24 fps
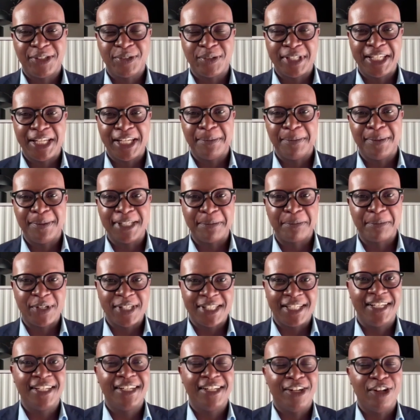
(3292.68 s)
or tables I
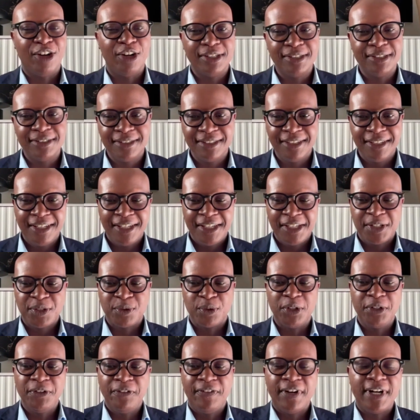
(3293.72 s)
presented on. So
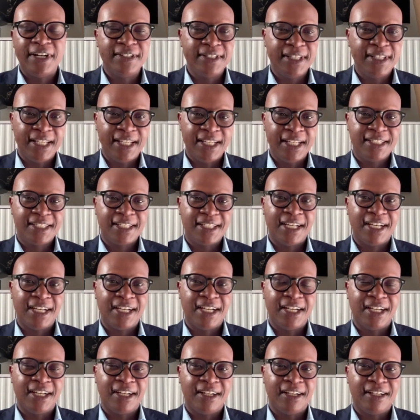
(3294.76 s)
what you found
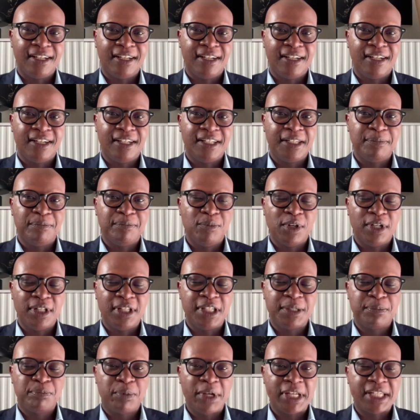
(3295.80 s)
that the
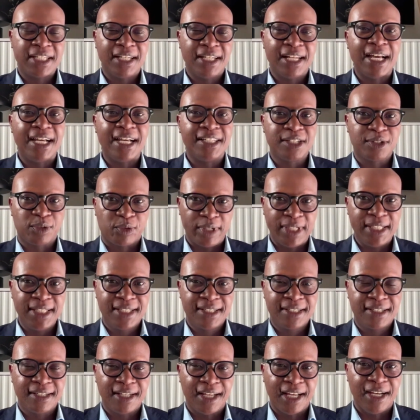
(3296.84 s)
specialized
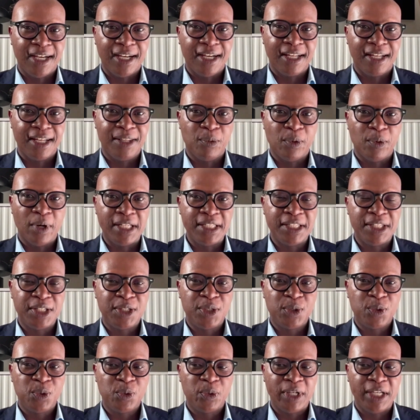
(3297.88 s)
REITs are the ones
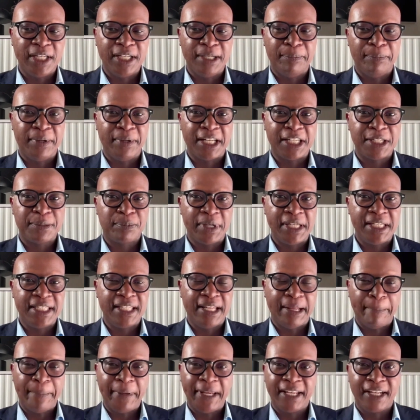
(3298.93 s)
who are in a better space. They
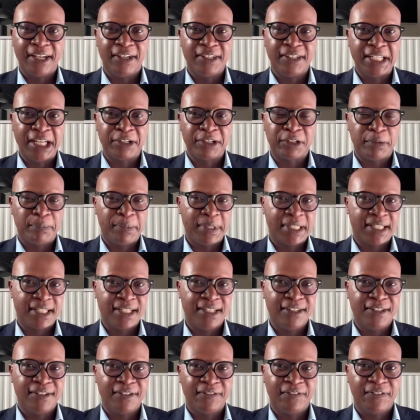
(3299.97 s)
are paying out
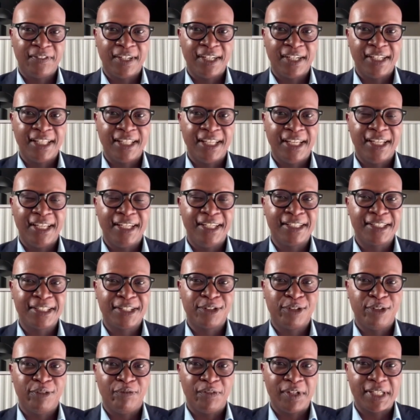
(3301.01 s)
100% of the earnings
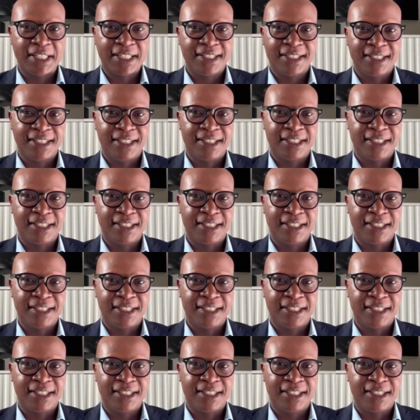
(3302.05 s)
to investors as